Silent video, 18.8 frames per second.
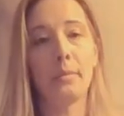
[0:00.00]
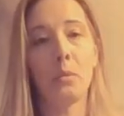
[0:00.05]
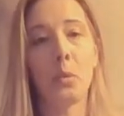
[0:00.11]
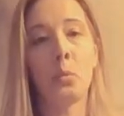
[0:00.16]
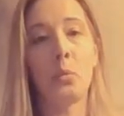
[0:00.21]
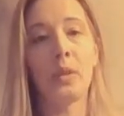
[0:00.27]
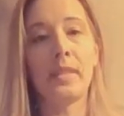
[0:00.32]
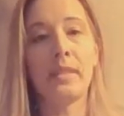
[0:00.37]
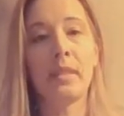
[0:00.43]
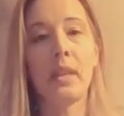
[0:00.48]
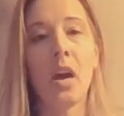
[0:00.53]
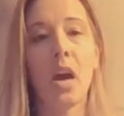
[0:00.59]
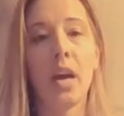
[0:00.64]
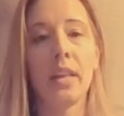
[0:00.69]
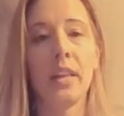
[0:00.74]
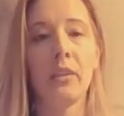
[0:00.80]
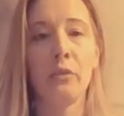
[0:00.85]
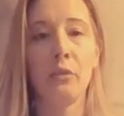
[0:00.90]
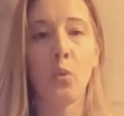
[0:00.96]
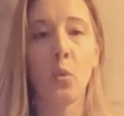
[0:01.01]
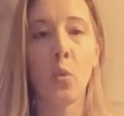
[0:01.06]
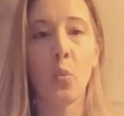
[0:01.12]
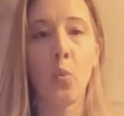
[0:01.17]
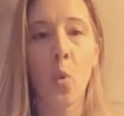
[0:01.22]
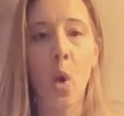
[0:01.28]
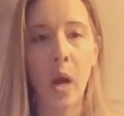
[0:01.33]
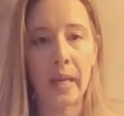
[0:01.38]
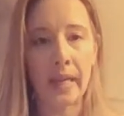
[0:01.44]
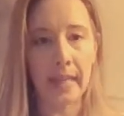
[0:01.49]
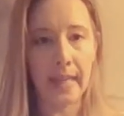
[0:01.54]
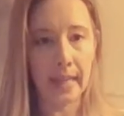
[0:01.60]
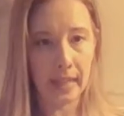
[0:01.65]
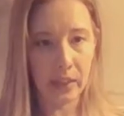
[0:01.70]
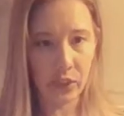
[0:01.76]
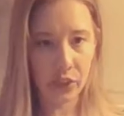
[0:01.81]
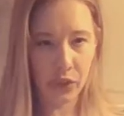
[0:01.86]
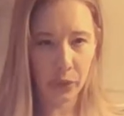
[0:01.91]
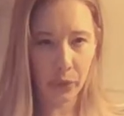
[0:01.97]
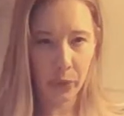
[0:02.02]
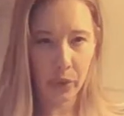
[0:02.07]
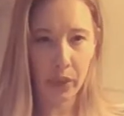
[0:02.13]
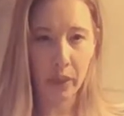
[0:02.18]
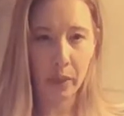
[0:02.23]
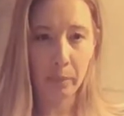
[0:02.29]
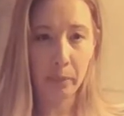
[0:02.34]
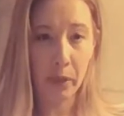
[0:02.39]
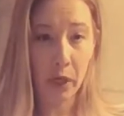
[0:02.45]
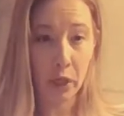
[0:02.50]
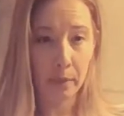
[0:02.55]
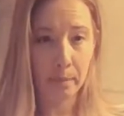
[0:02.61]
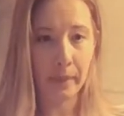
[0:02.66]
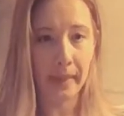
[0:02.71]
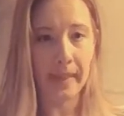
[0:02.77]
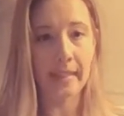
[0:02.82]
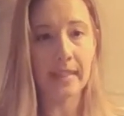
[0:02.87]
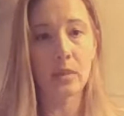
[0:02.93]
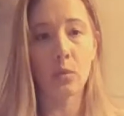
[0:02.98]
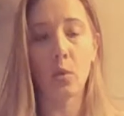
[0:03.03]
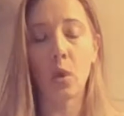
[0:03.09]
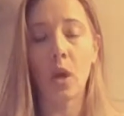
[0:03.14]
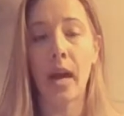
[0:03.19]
was kind of walking into her purpose